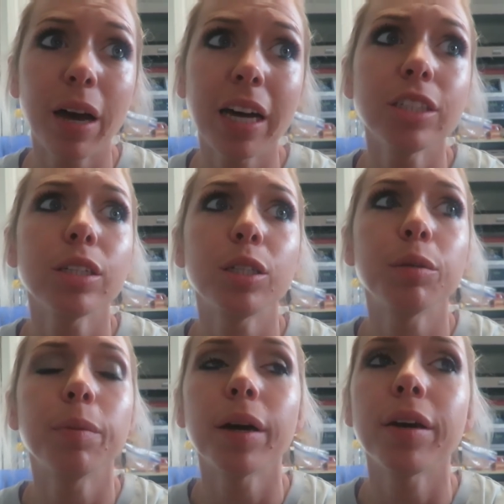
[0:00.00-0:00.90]
Actually,
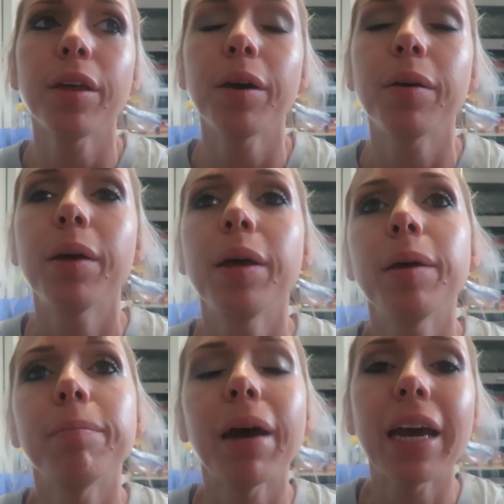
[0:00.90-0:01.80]
tomorrow though,
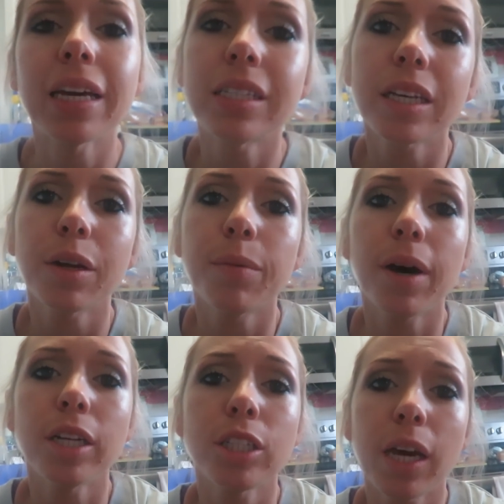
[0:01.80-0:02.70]
my aunt's gonna
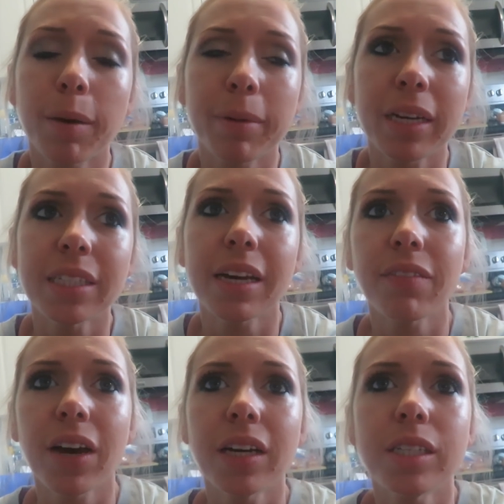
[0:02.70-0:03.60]
watch Camry because
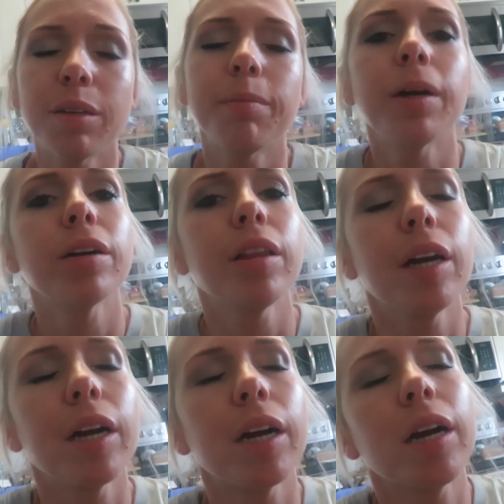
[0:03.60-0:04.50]
I've got some
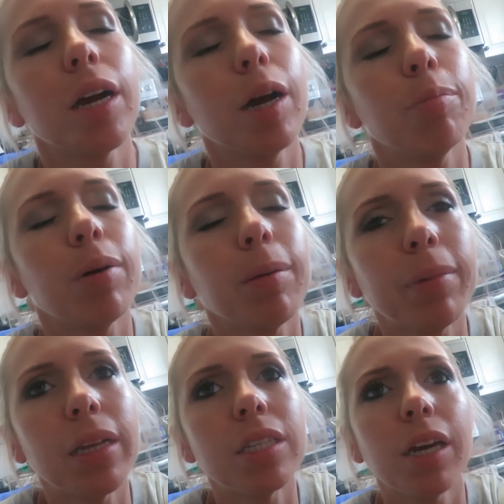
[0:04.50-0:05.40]
earlier
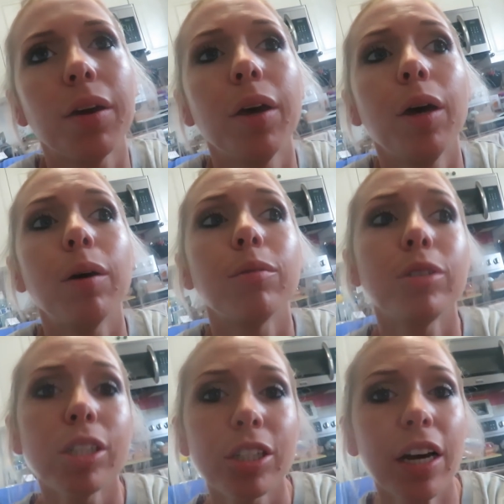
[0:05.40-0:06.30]
appointments. So
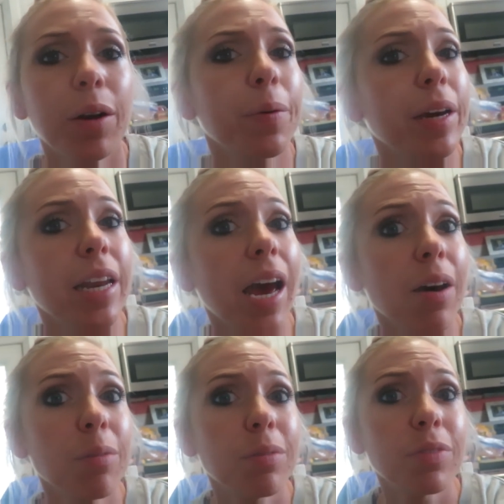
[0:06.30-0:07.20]
we'll just try to work it
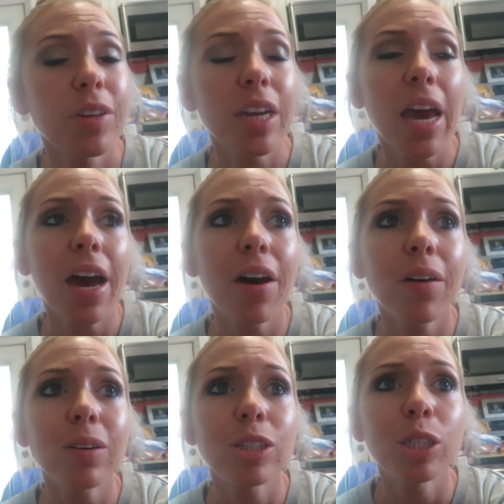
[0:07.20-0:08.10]
out for
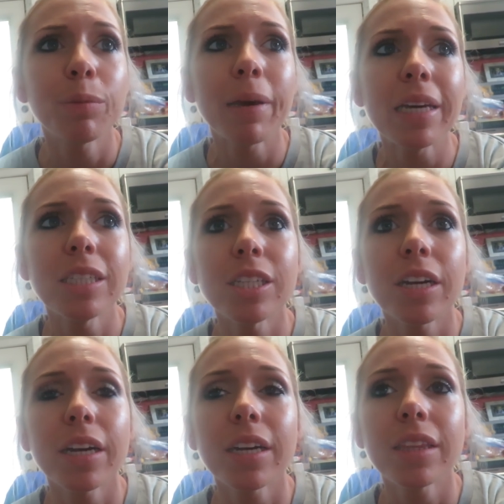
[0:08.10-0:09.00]
now. She may
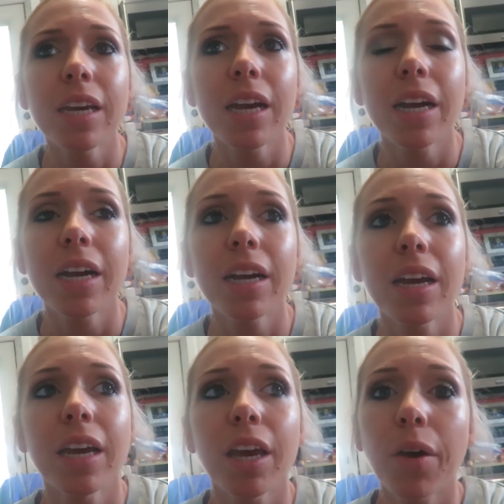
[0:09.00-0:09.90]
start in
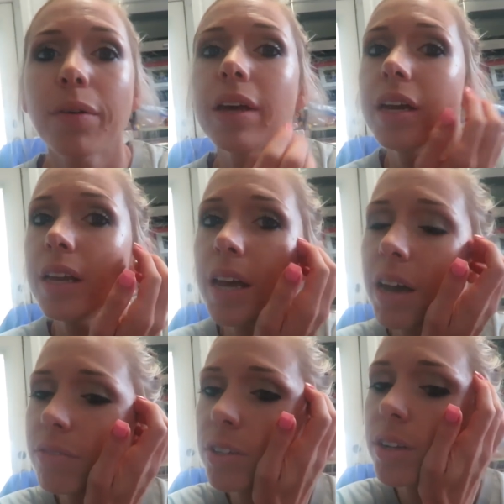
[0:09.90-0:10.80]
there and go in
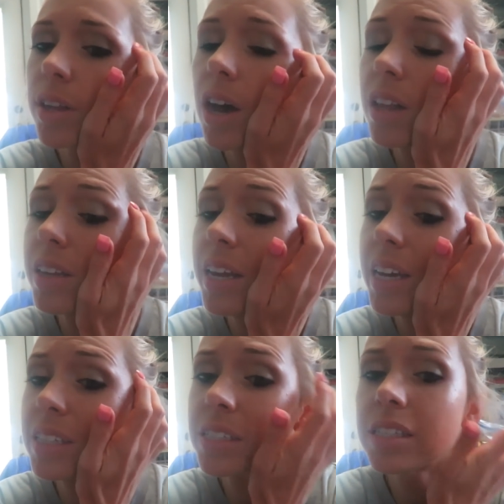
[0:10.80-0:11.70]
after the
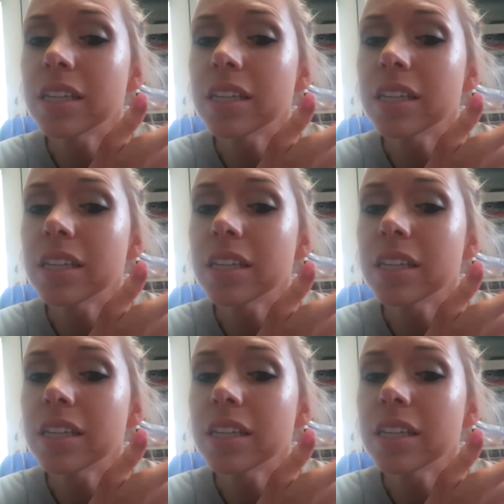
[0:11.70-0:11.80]
holidays.